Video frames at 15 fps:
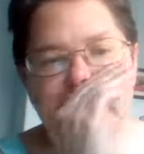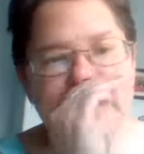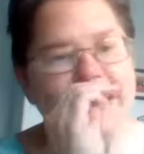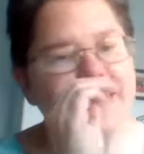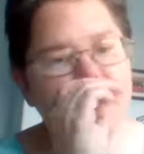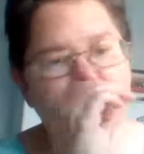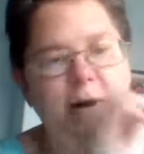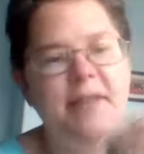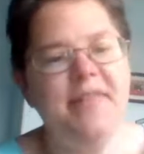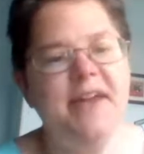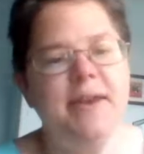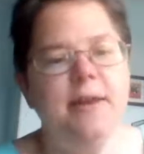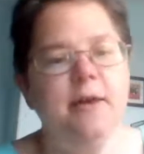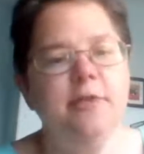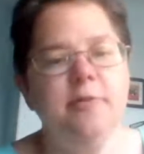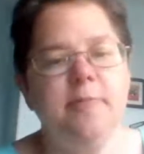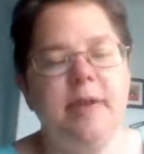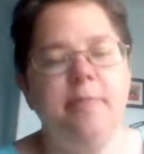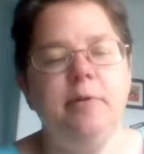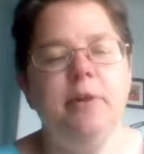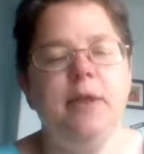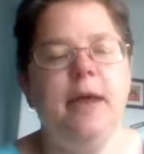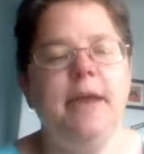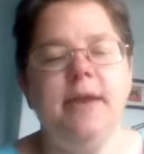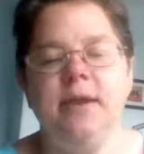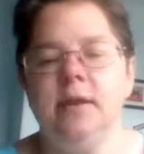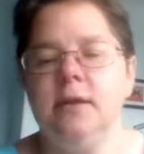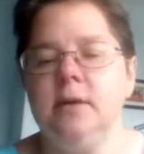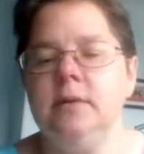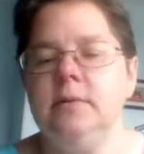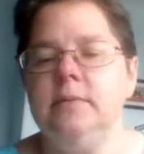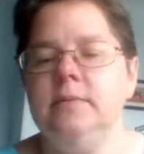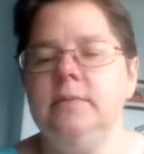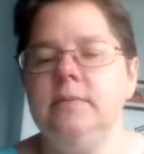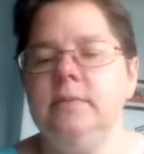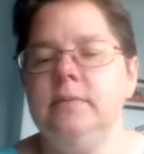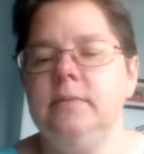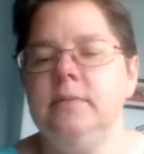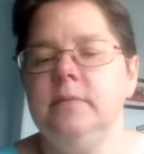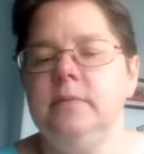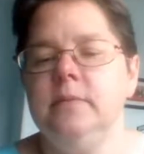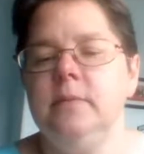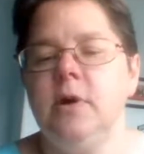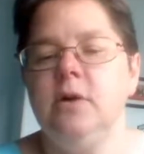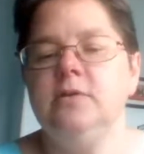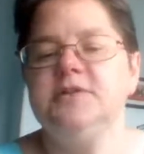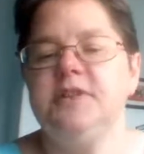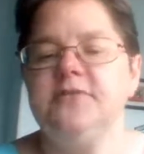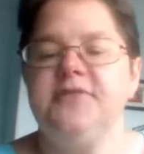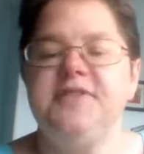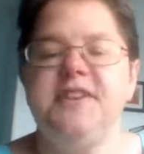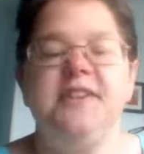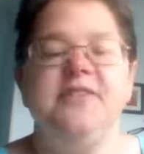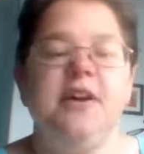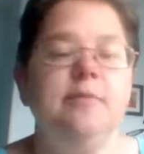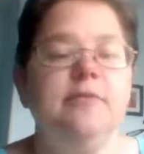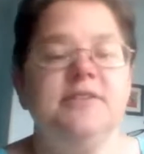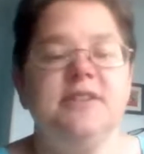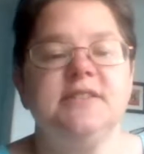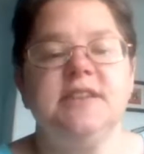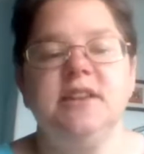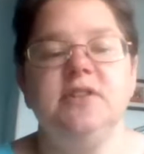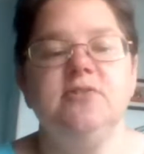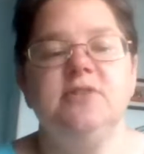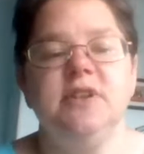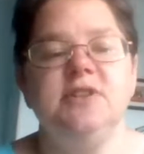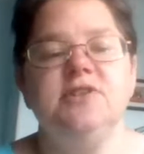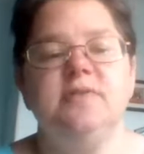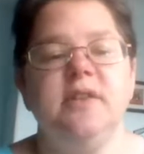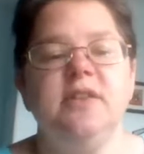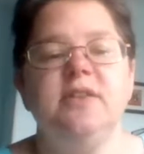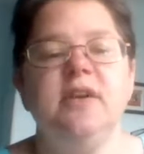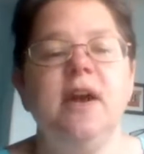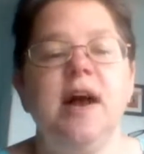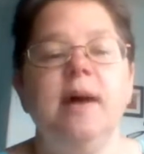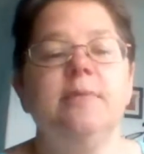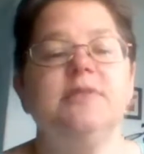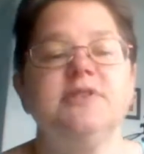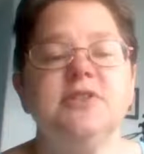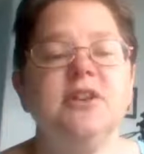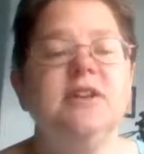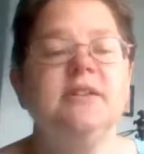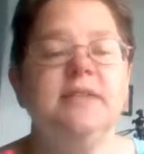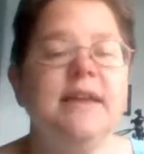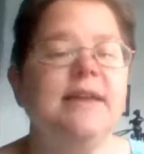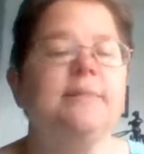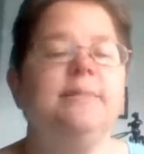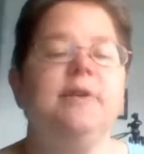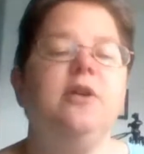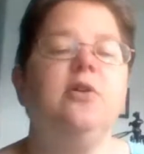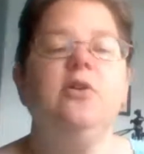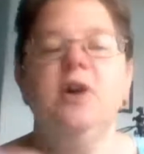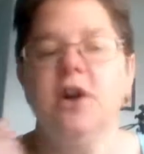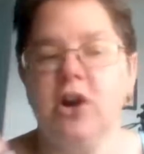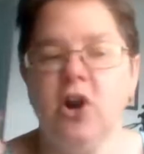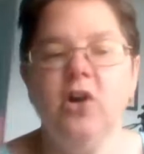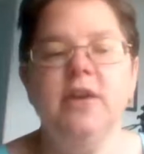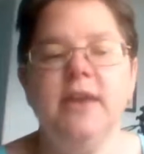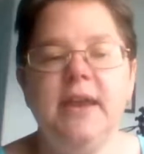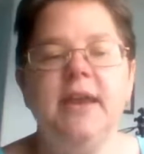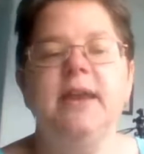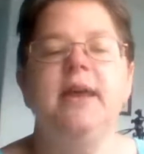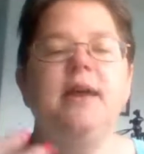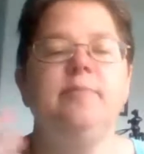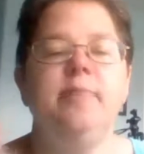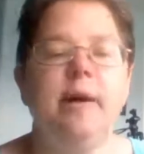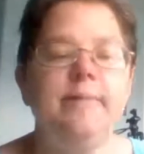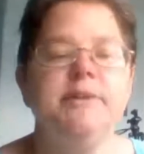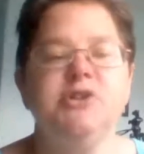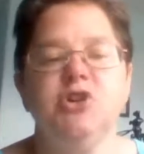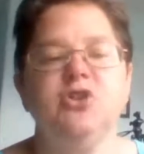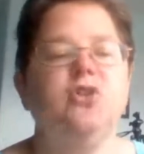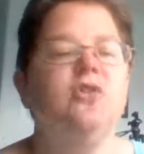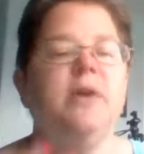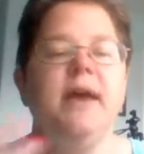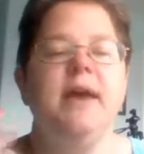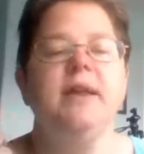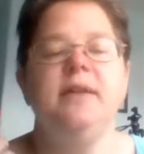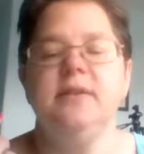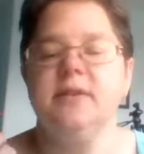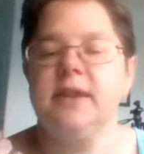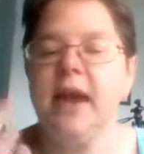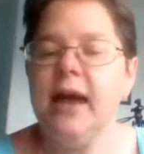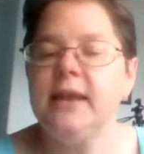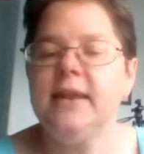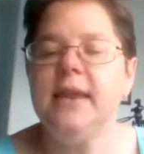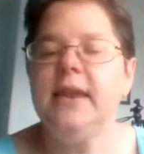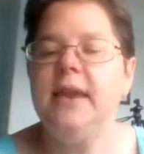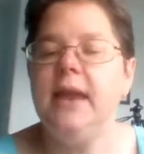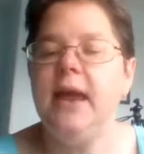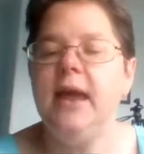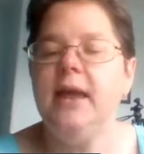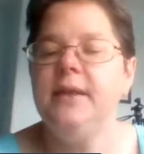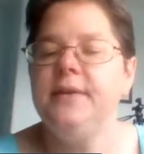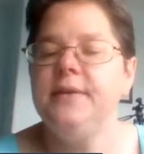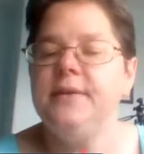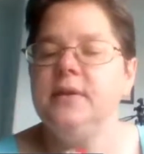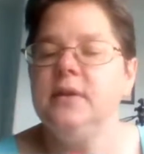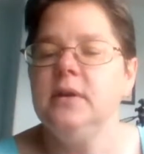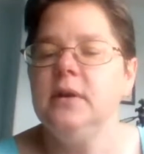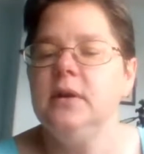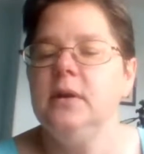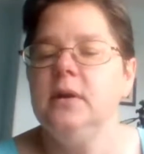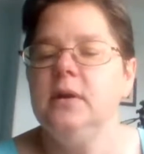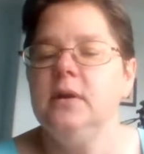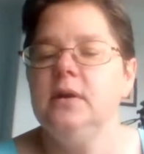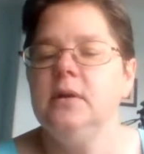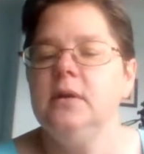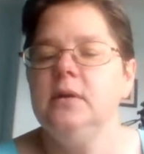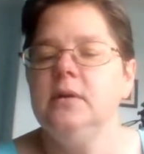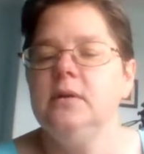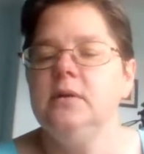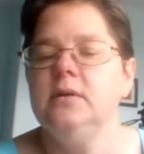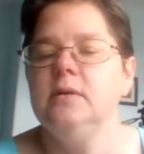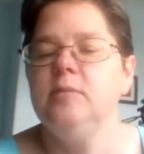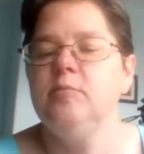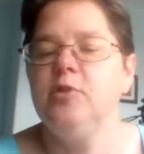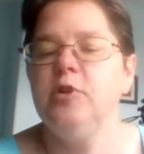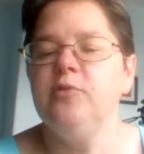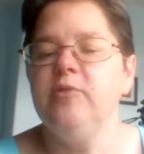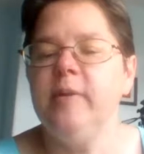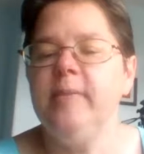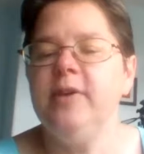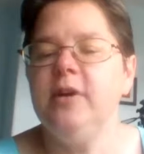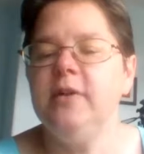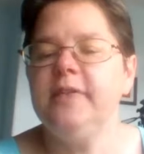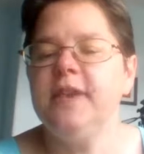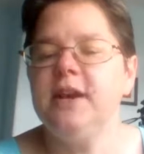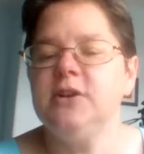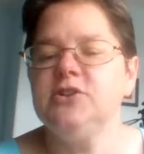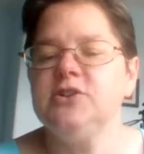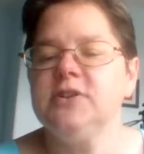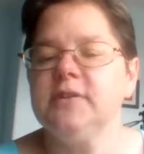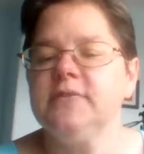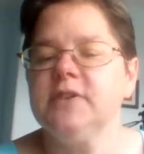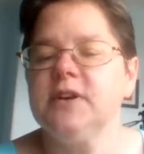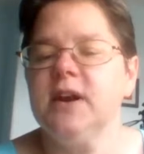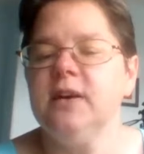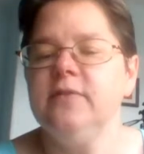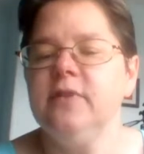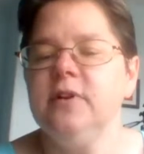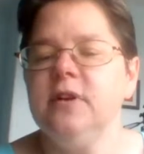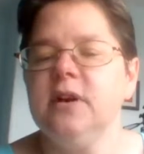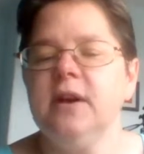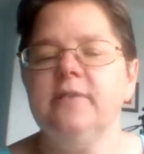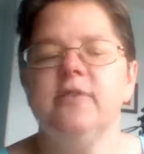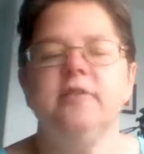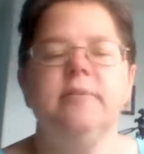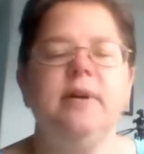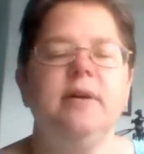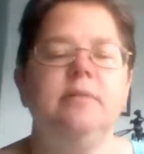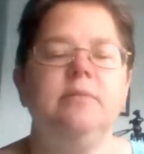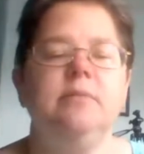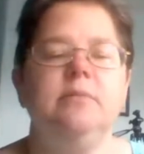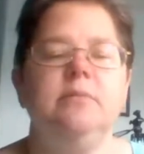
later on that other people like, oh, see, Thelma says I don't need to either. I was going to like, Carlene and Bobby Joe and Callie and put ribbon on the edges of the cover and cover them up.